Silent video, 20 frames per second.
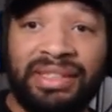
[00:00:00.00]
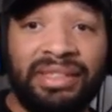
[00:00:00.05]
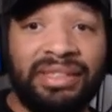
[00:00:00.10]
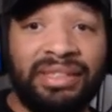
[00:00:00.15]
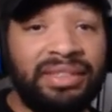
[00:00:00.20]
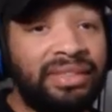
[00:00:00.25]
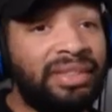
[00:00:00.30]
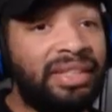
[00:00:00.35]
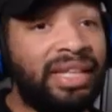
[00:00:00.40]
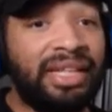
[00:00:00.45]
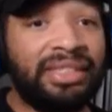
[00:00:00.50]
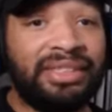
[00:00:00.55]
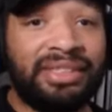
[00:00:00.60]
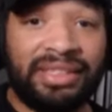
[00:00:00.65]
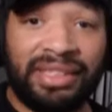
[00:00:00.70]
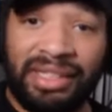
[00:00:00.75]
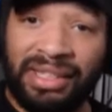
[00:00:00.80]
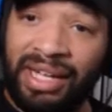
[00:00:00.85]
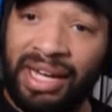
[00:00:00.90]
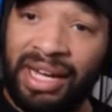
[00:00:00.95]
That's a
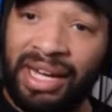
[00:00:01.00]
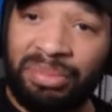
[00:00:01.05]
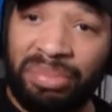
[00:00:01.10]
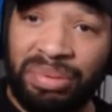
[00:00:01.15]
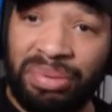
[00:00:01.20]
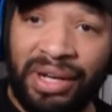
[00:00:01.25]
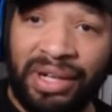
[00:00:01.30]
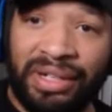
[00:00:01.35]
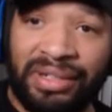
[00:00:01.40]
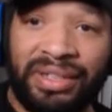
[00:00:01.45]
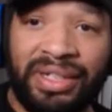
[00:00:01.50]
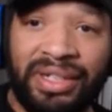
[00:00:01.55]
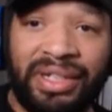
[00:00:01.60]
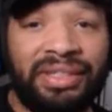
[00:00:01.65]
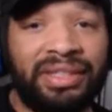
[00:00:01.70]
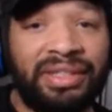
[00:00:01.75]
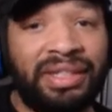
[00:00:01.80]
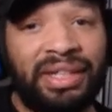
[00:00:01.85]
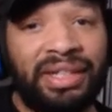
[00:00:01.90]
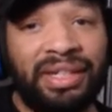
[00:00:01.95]
lot of progress,
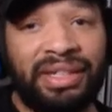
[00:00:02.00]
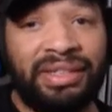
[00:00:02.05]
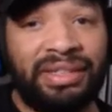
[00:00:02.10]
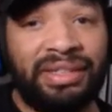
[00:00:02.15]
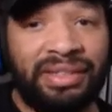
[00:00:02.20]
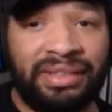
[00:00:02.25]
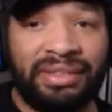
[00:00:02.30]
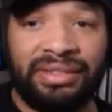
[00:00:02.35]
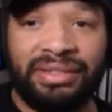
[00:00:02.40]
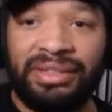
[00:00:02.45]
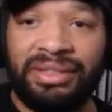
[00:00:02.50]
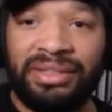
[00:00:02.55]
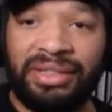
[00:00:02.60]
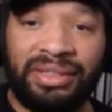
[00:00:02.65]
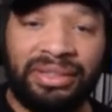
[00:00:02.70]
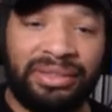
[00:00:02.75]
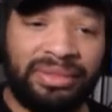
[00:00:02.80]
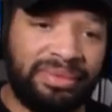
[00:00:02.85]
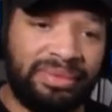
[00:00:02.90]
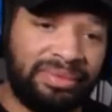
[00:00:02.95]
and
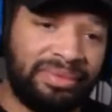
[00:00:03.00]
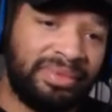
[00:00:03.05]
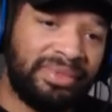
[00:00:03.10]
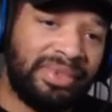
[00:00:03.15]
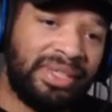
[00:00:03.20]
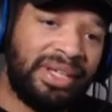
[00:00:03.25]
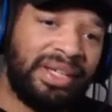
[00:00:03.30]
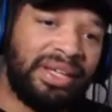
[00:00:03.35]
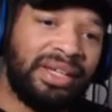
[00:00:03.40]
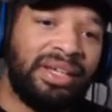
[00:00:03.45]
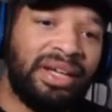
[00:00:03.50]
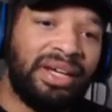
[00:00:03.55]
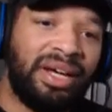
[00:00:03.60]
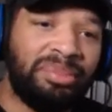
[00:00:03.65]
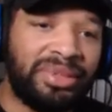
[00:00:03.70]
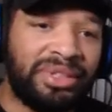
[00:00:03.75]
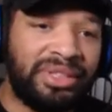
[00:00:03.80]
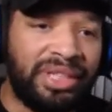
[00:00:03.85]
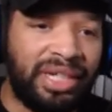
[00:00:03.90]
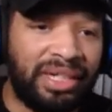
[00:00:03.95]
I'm
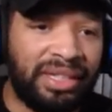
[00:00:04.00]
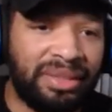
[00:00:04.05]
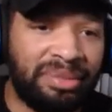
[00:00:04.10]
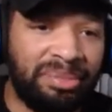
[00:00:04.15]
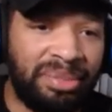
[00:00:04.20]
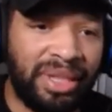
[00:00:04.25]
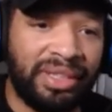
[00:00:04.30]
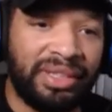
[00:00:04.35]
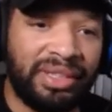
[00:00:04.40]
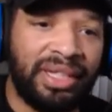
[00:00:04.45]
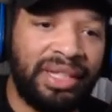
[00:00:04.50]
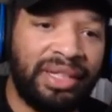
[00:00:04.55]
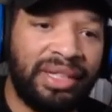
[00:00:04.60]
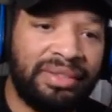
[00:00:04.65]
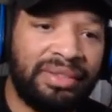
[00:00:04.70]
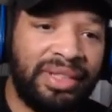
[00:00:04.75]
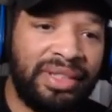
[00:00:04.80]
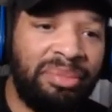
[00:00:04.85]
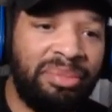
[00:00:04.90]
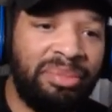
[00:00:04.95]
excited about that. That
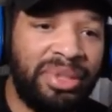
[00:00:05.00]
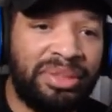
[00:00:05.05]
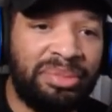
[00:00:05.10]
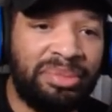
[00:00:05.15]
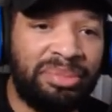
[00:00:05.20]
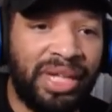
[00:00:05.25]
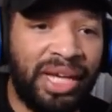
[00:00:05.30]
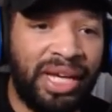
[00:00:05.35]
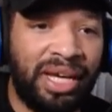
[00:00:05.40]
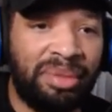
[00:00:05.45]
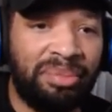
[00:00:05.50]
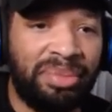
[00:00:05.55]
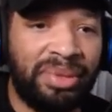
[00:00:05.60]
makes me happy.